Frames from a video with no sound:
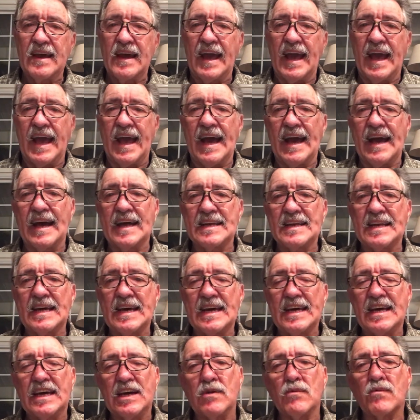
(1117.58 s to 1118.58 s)
and
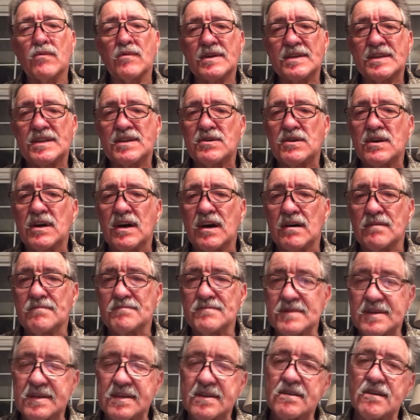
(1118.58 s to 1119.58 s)
it was
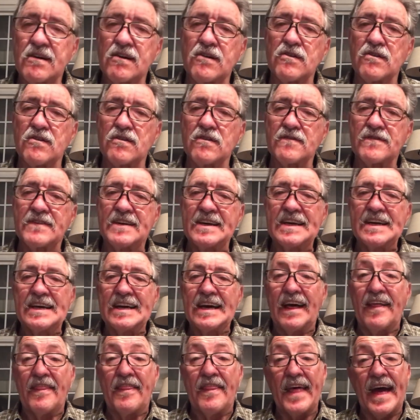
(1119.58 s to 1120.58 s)
observed
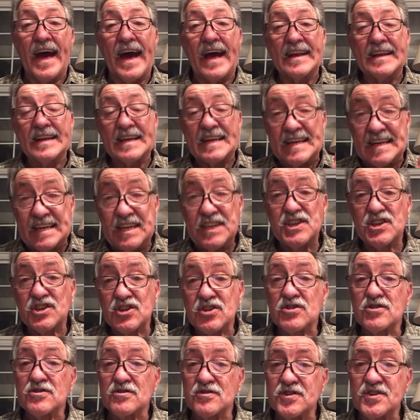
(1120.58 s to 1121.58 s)
that
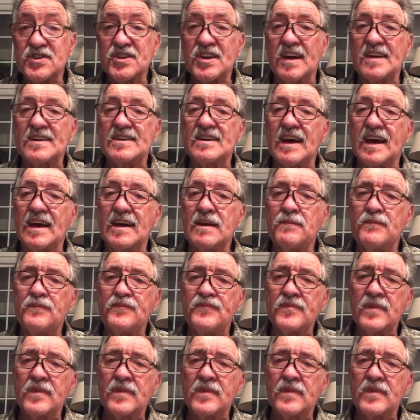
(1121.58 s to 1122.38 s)
Easter Sunday